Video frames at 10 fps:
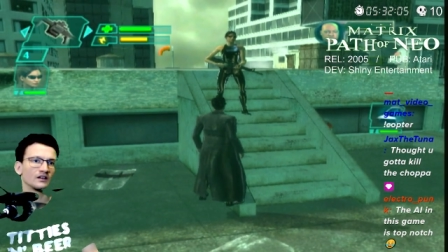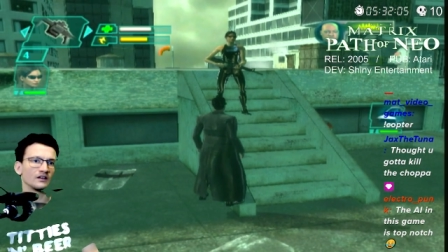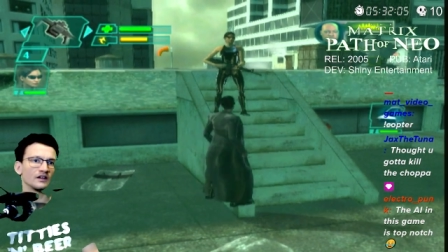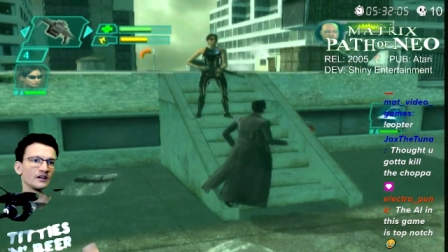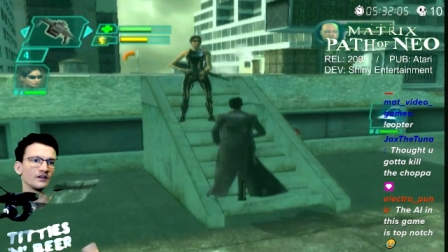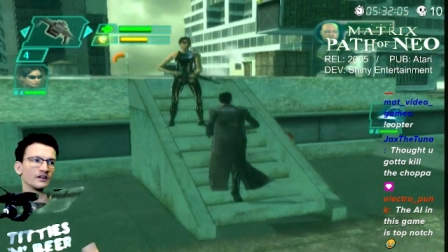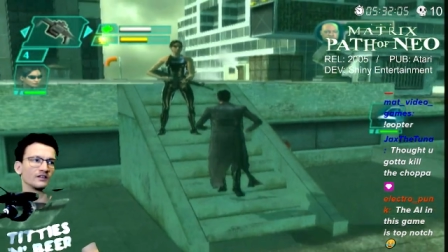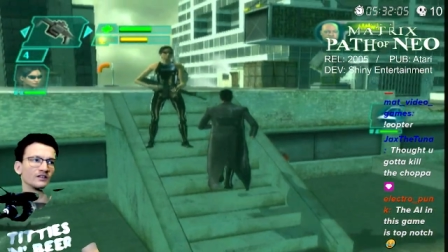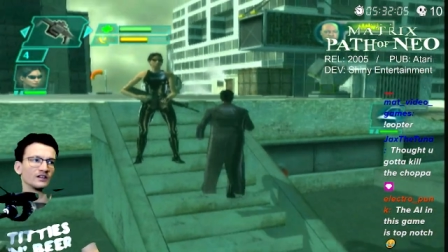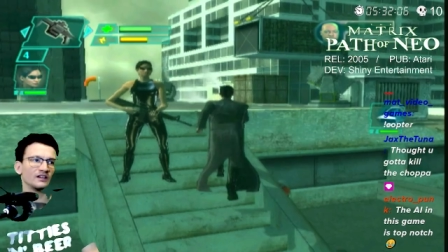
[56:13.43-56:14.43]
There it is.
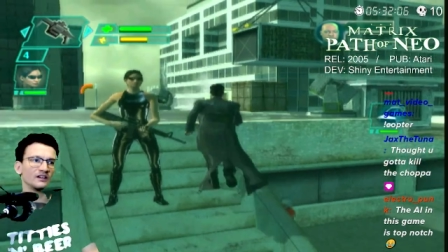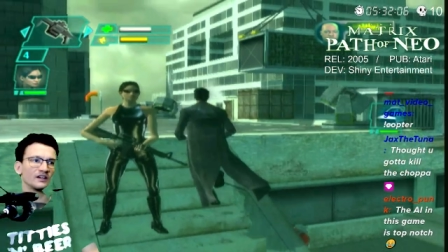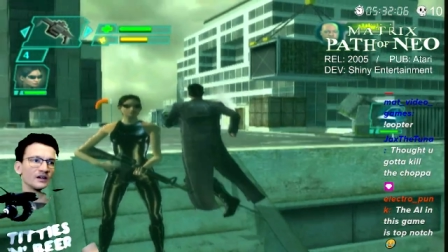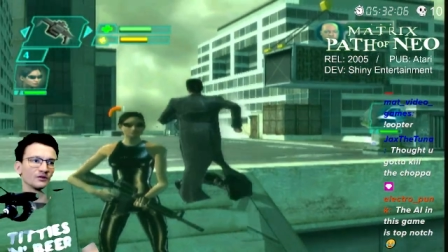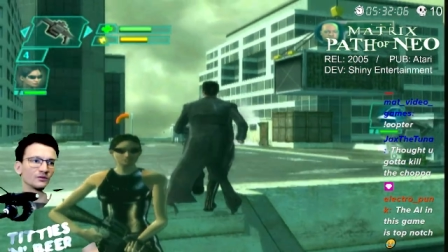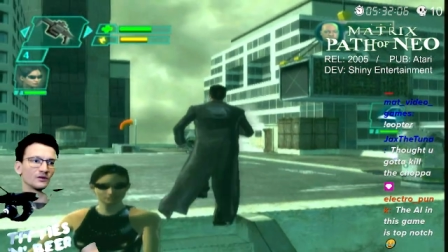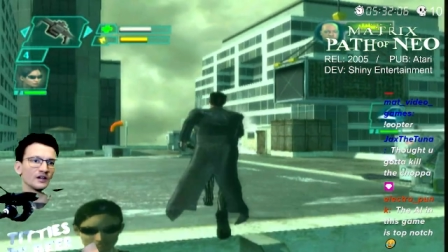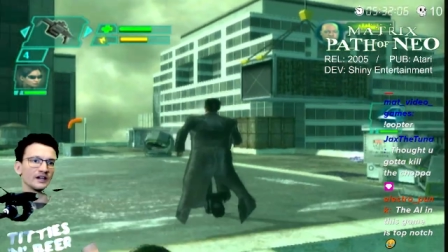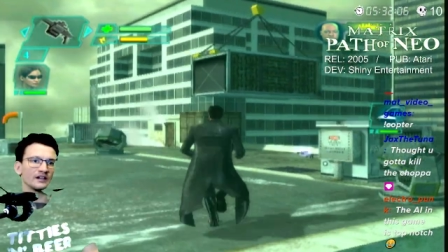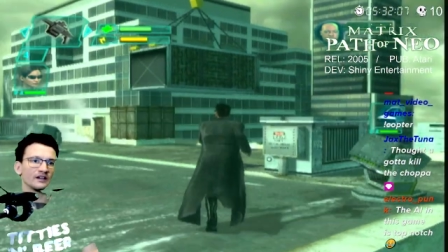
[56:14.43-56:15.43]
See? I was
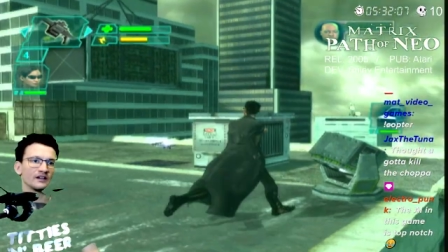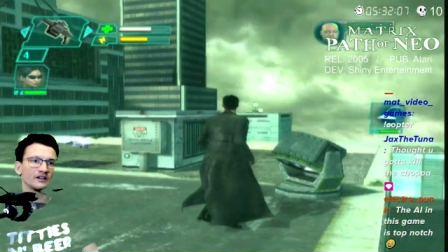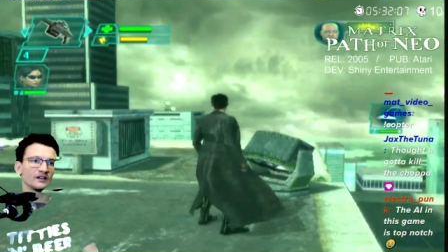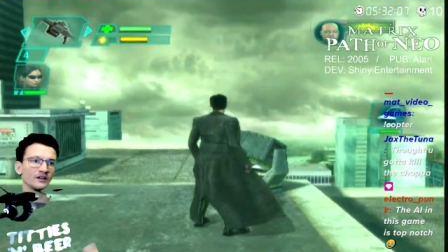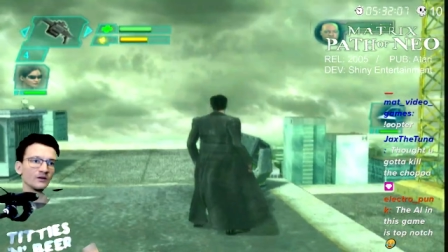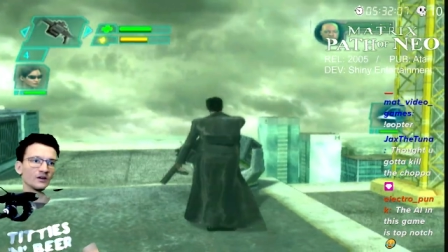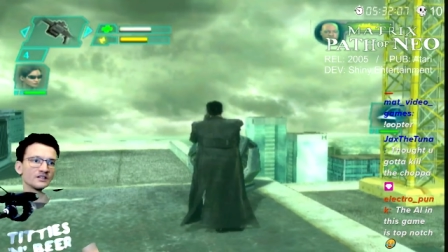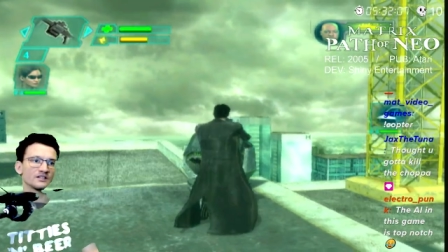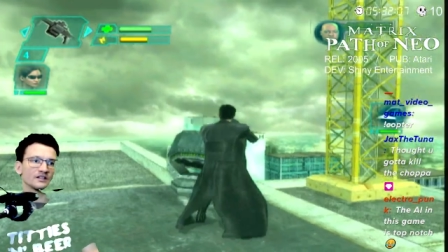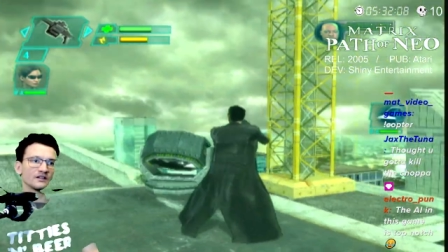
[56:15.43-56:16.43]
right. Where
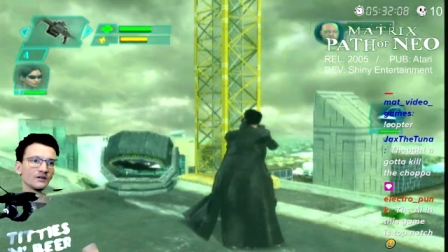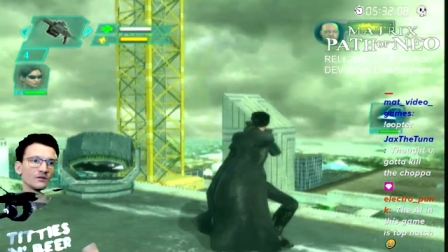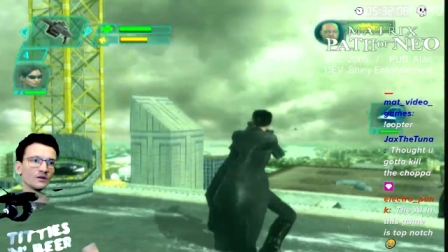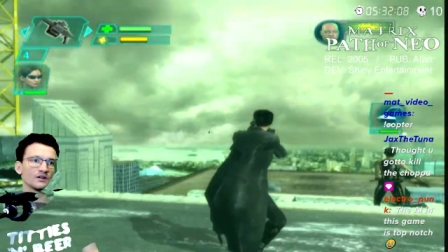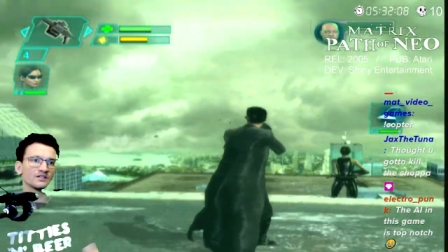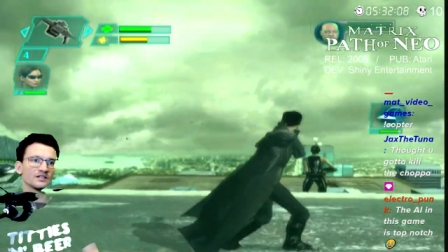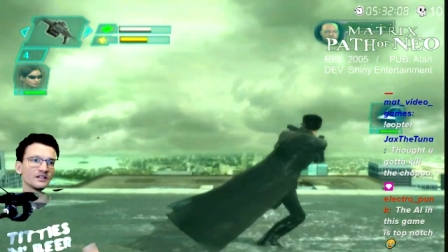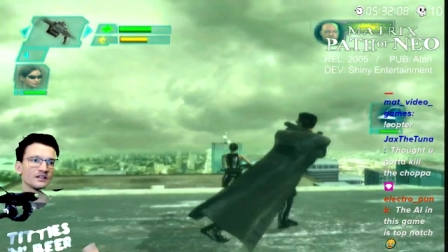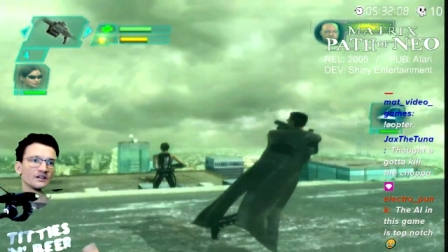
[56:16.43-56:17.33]
is it? Where is it?